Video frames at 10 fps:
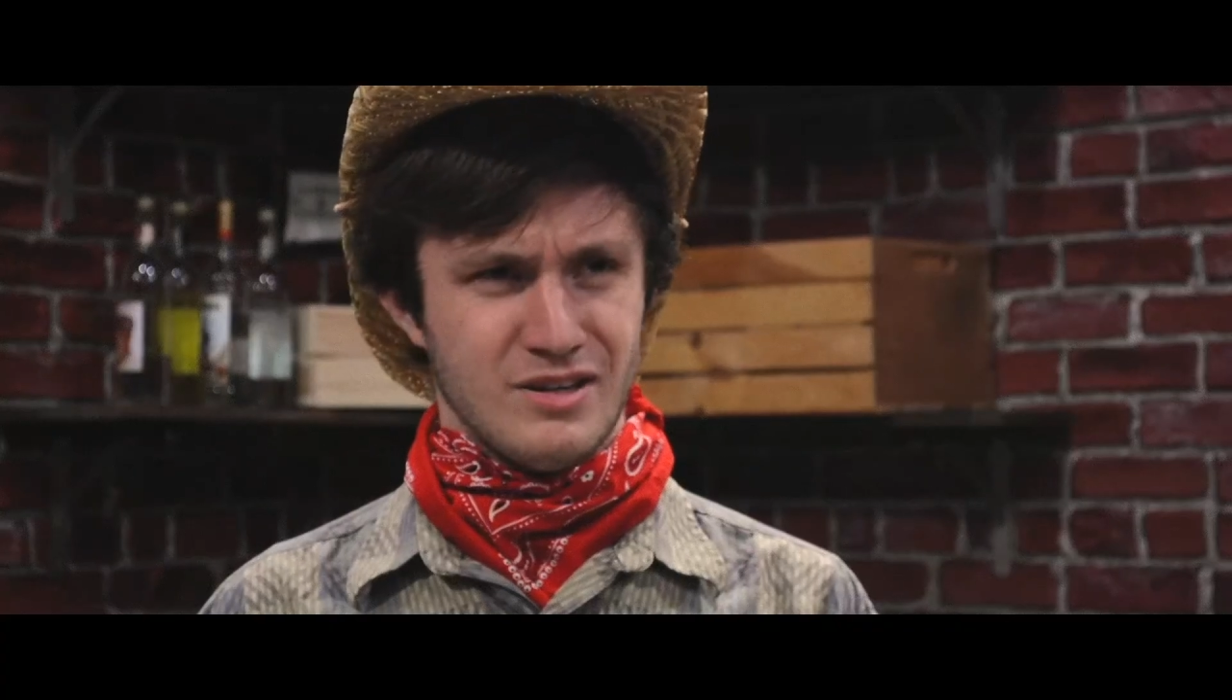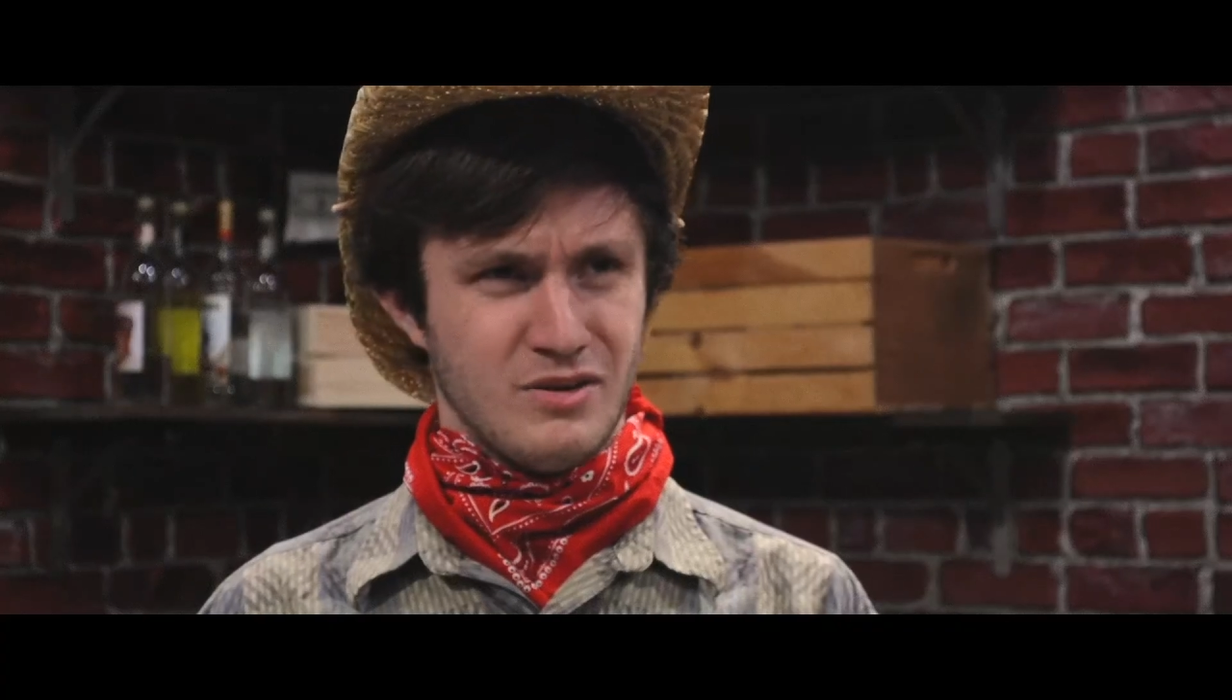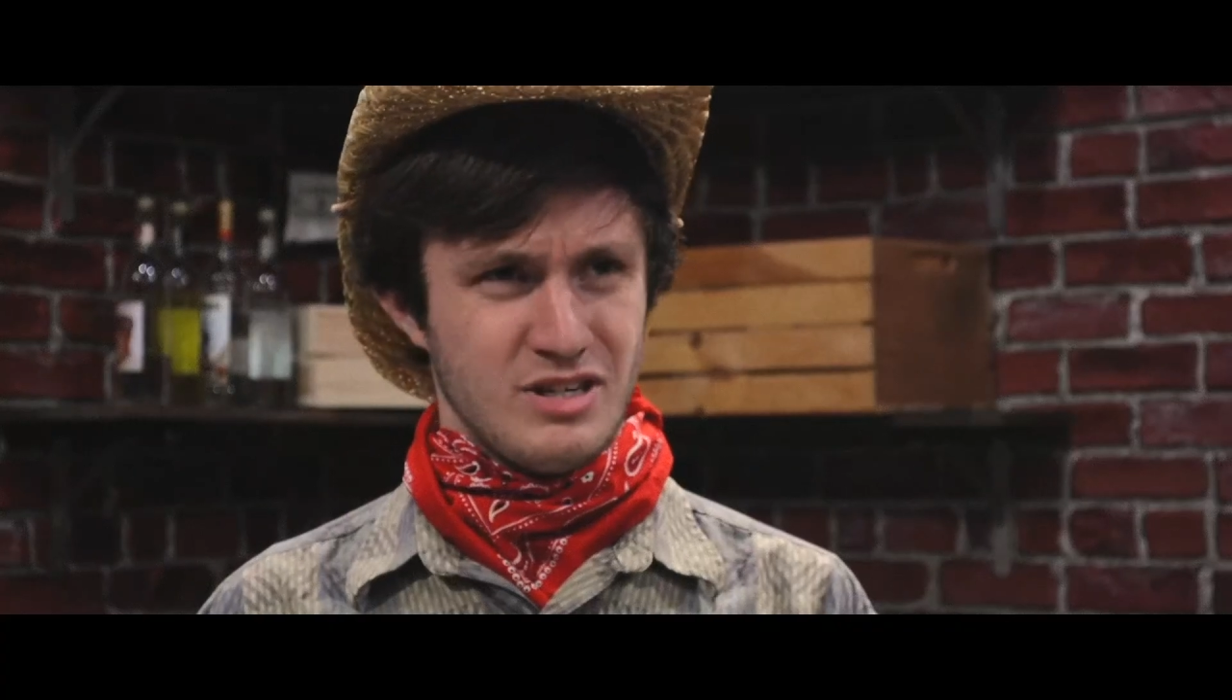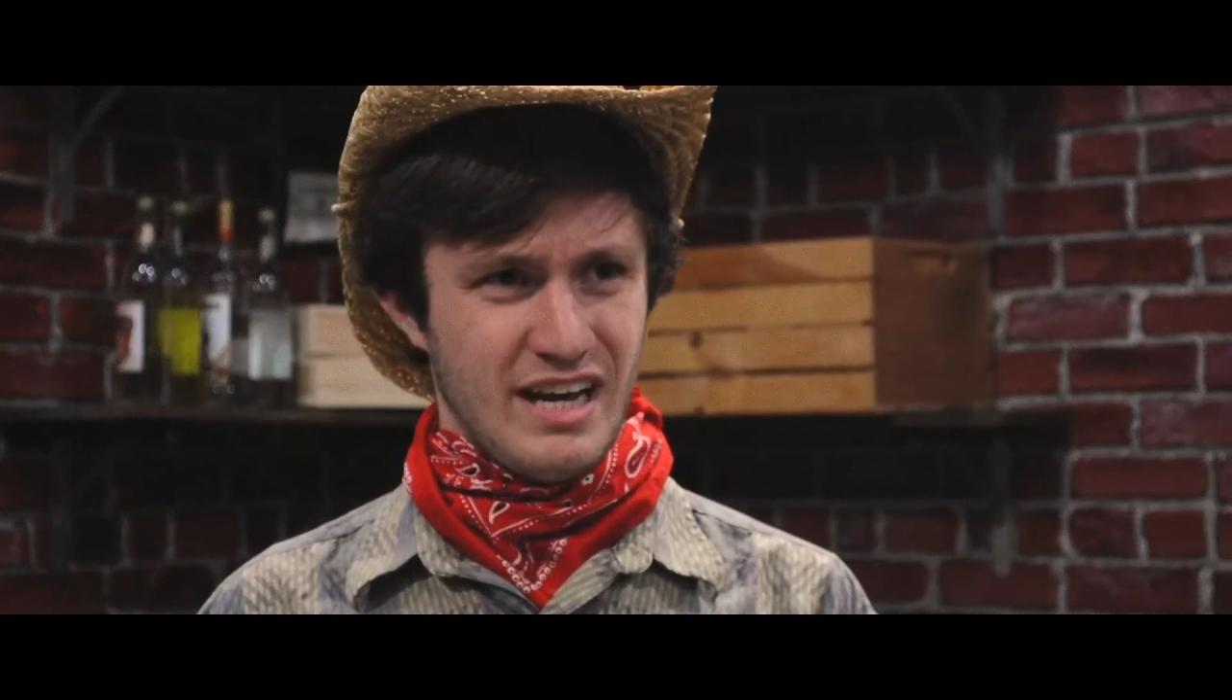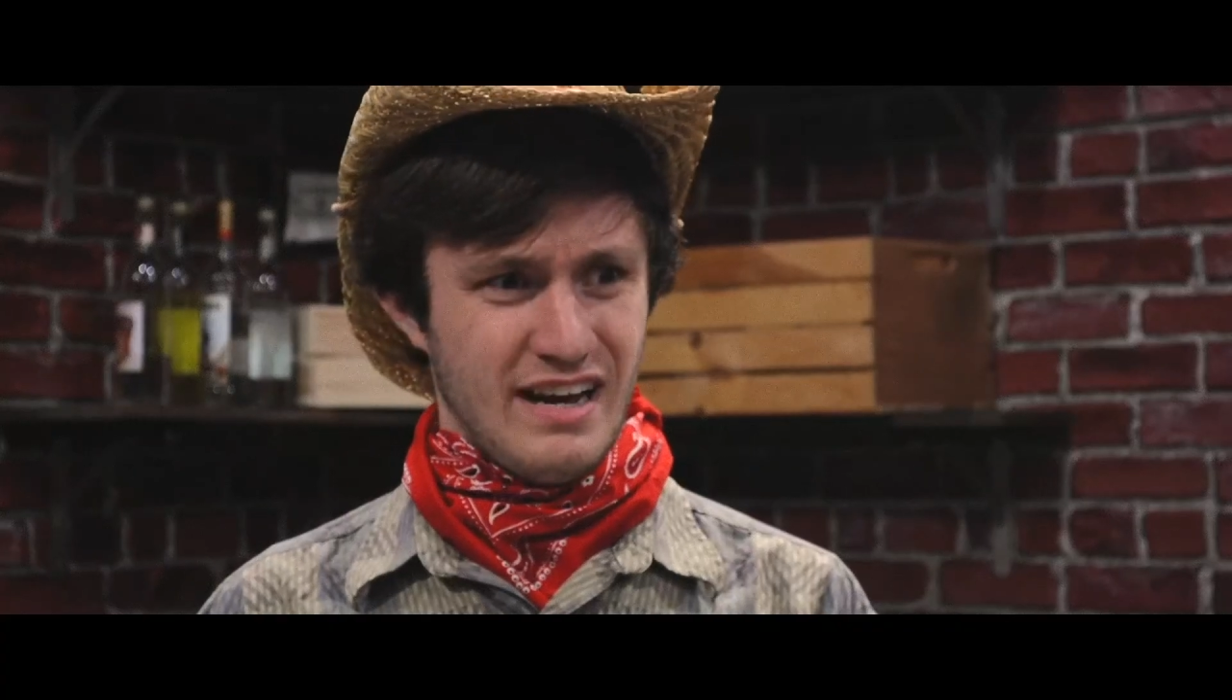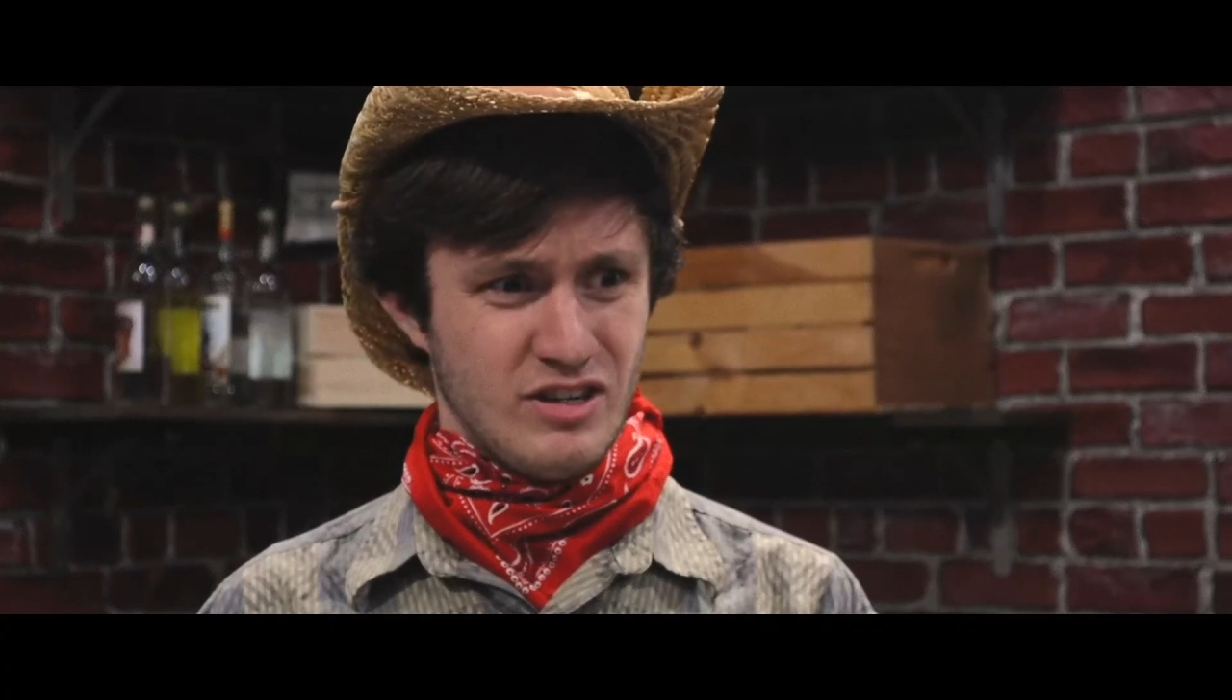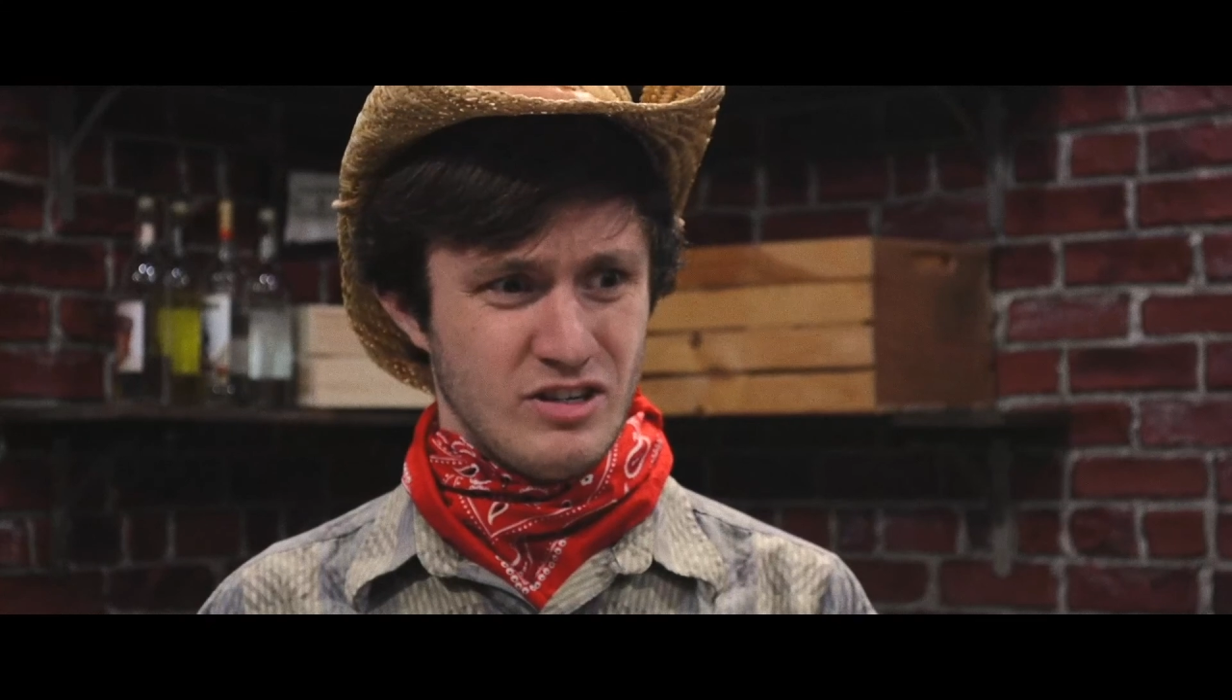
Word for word: don't you have a